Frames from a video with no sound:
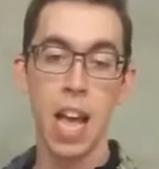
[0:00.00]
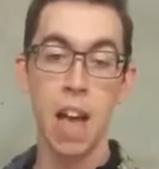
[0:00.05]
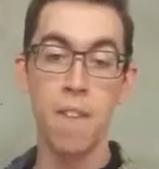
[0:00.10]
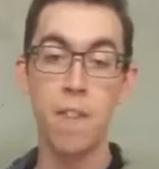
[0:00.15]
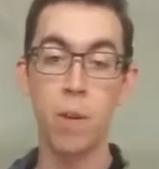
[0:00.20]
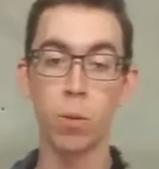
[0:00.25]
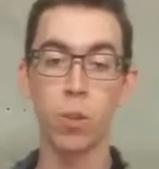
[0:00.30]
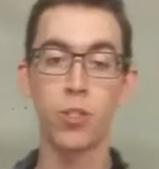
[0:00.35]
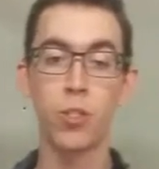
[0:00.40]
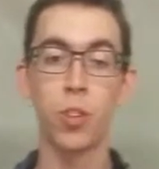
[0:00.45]

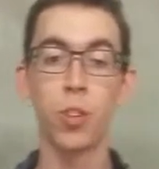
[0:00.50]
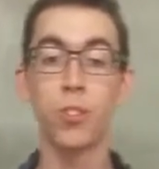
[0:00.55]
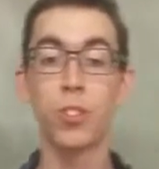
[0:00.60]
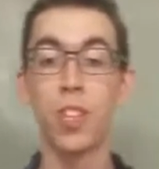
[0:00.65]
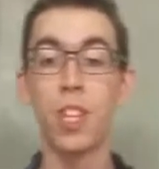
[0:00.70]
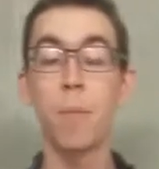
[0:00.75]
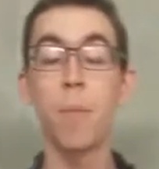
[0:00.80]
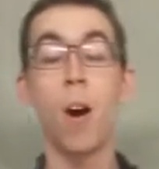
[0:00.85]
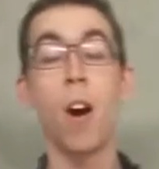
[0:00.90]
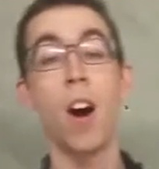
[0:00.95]
if it
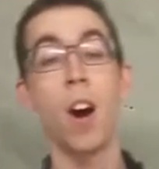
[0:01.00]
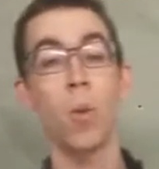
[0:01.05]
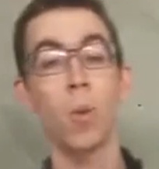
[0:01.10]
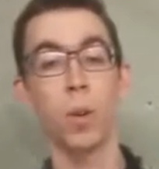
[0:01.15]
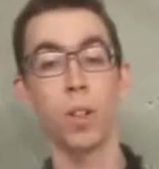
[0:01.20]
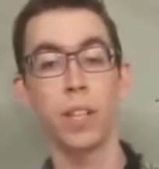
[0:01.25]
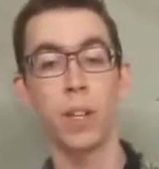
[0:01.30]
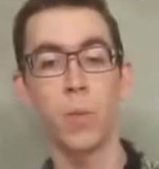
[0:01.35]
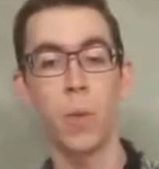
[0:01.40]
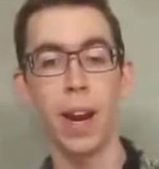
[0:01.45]
results in them
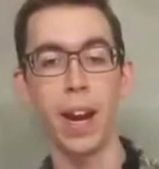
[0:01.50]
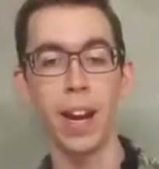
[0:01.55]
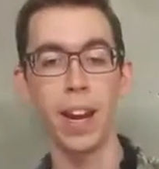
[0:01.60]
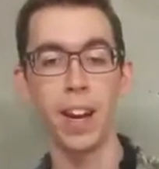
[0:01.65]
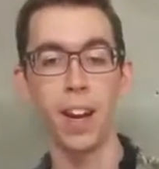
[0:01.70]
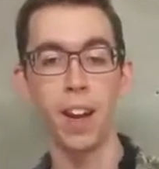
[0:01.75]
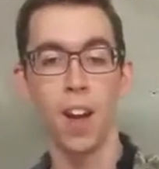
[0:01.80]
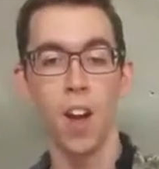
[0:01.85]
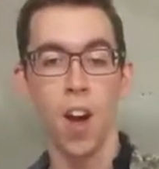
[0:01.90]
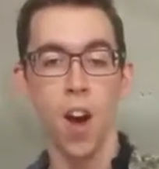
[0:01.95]
awkwardly
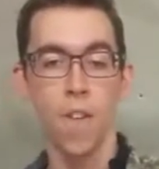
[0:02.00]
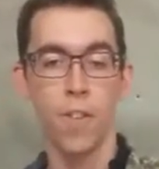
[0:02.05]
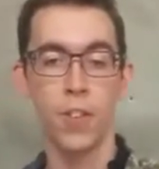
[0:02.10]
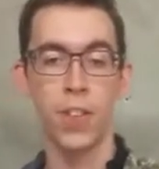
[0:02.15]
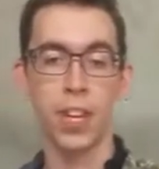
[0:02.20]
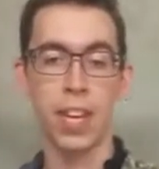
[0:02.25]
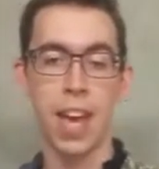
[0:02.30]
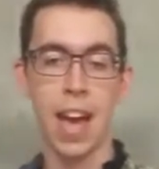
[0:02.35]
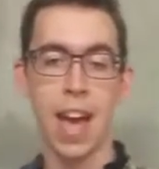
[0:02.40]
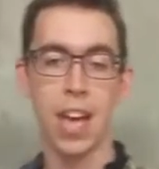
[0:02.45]
waiting
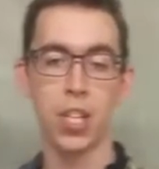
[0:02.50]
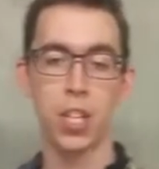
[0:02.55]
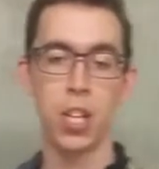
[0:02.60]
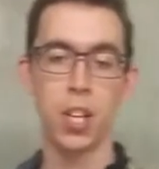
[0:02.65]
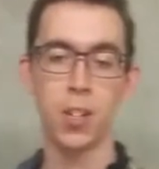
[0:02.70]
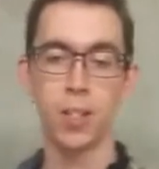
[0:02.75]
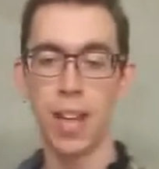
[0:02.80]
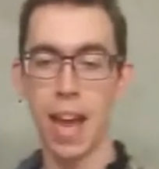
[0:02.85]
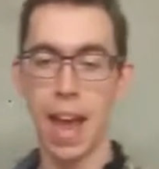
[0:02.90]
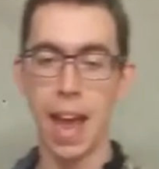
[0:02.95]
for the
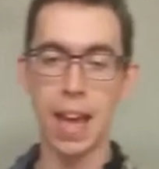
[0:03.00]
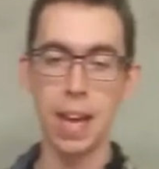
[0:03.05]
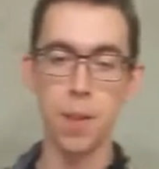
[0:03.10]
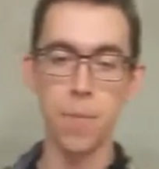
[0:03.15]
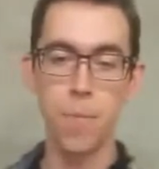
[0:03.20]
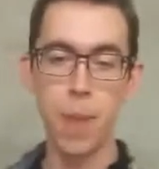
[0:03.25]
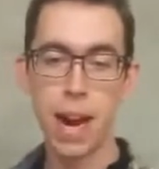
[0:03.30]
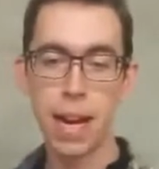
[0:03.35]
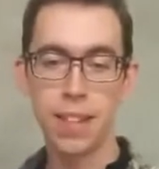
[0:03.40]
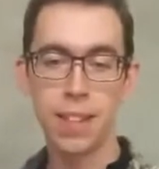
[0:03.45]
cashier to
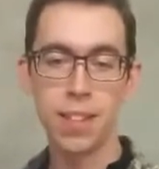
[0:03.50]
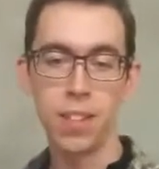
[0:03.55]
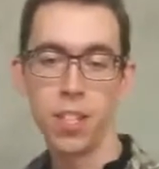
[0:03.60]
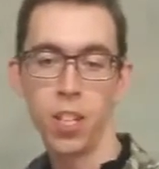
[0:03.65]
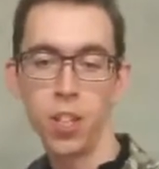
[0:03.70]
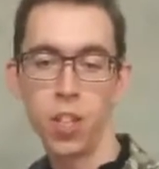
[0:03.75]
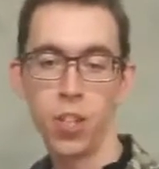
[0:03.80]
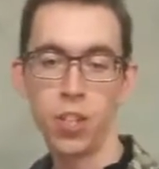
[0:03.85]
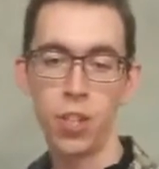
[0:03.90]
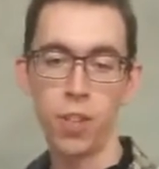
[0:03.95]
henpeck
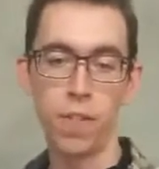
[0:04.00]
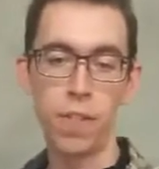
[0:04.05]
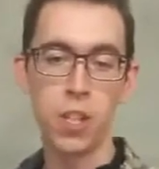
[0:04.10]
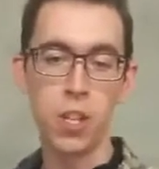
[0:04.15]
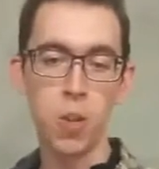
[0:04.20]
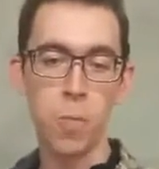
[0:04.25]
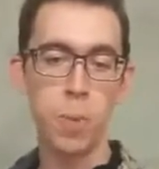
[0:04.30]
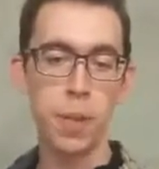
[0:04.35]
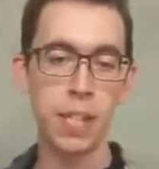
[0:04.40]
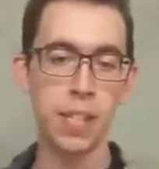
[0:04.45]
the digits of
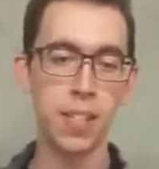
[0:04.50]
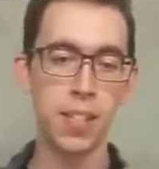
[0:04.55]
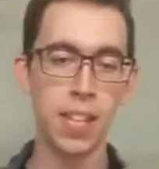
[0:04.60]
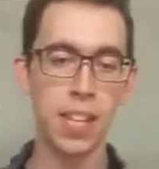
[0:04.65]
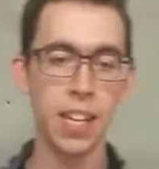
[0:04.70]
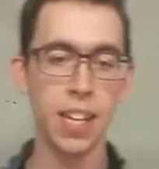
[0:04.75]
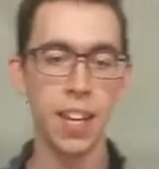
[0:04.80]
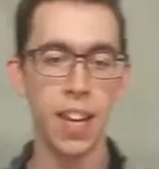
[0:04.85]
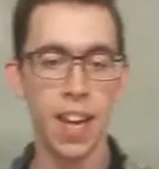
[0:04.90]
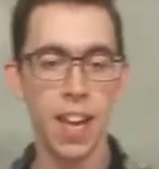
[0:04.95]
the
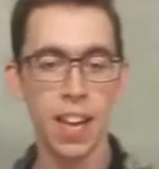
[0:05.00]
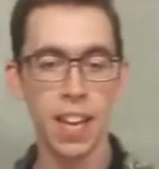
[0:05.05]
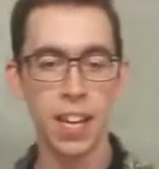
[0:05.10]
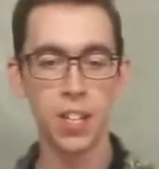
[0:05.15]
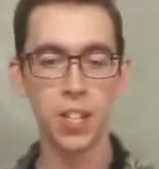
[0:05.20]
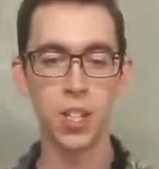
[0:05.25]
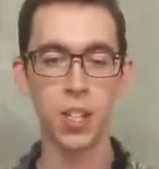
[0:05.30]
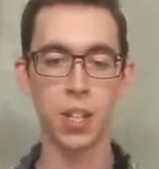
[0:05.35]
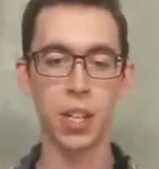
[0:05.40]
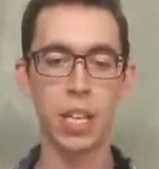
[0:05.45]
UPC
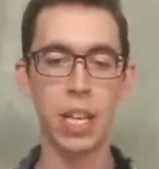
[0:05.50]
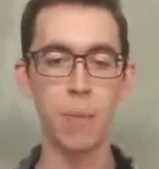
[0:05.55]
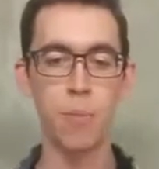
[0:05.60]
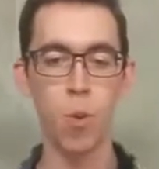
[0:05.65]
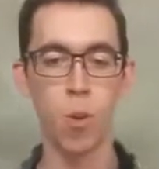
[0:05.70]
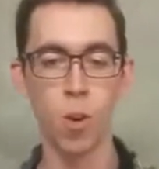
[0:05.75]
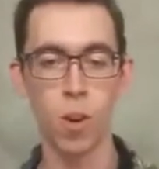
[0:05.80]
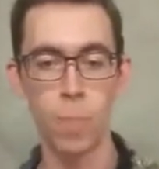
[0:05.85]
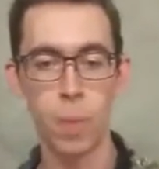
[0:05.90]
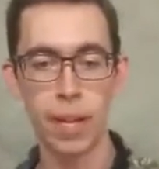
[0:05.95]
into their
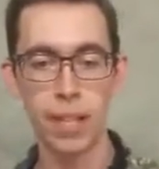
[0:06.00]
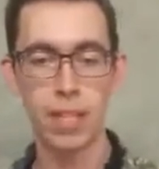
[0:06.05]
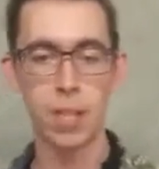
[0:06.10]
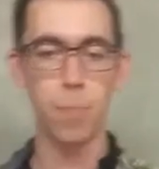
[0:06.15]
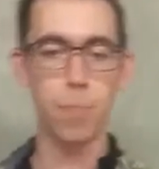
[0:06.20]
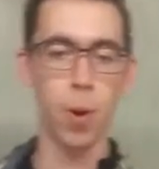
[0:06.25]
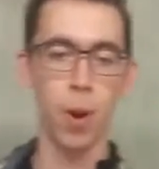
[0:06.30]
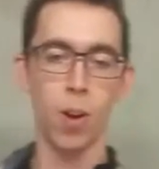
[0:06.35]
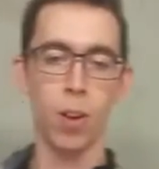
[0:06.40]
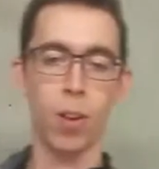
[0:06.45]
keyboard because
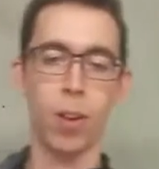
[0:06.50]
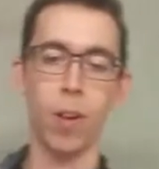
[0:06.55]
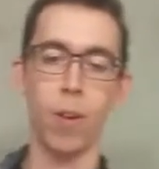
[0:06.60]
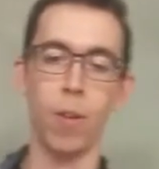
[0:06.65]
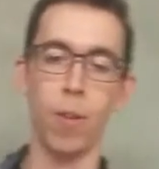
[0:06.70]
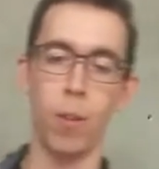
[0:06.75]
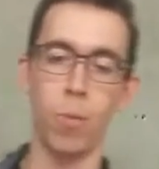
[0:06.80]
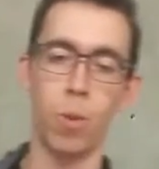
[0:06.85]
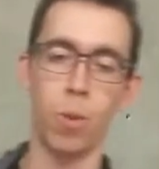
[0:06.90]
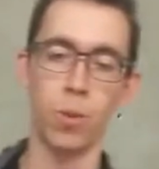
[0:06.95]
the
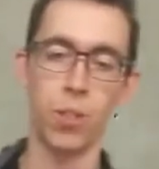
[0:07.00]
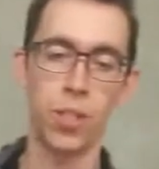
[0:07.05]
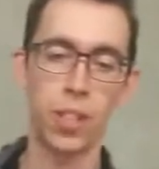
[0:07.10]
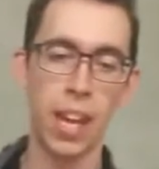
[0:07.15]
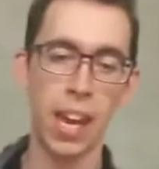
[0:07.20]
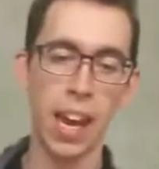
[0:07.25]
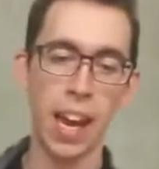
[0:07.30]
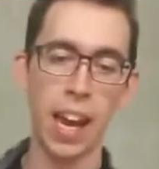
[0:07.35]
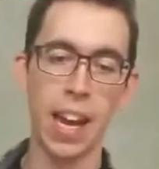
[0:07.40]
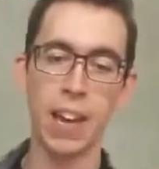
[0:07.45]
barcode won't
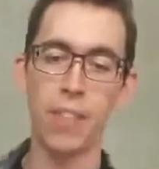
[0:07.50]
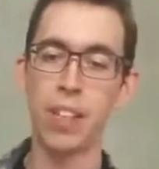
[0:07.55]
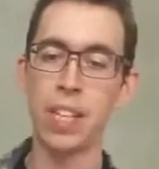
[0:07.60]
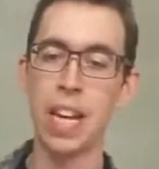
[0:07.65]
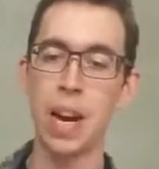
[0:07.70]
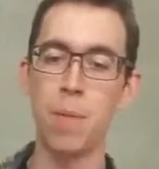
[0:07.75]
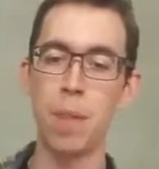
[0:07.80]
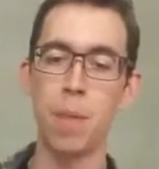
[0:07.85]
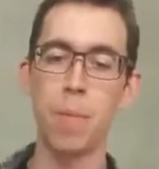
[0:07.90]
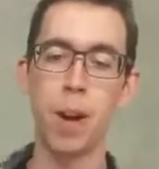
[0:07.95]
scan every
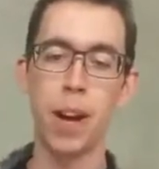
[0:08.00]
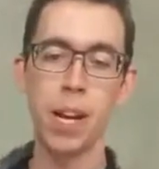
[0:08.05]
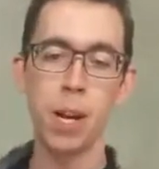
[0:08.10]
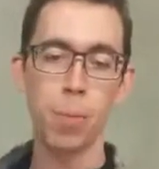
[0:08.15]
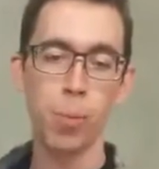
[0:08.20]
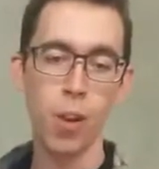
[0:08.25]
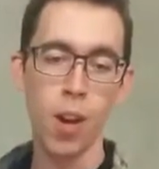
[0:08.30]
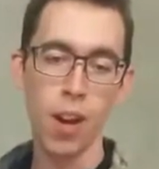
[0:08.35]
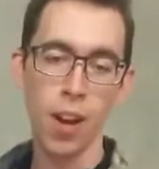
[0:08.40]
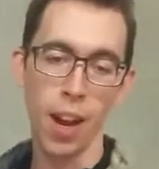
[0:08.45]
time they buy
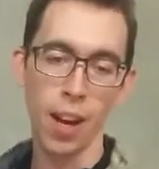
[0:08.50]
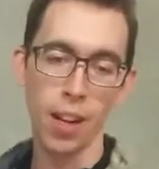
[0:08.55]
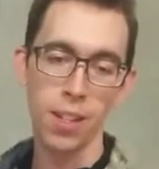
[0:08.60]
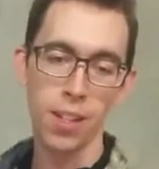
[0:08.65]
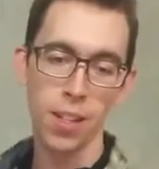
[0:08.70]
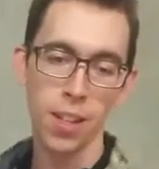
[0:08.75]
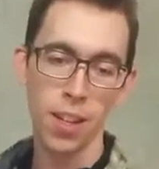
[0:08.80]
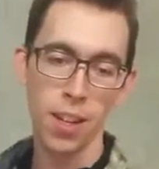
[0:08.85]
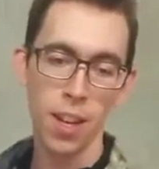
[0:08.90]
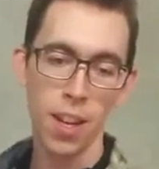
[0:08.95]
your
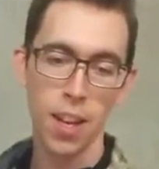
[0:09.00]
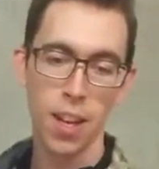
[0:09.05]
product.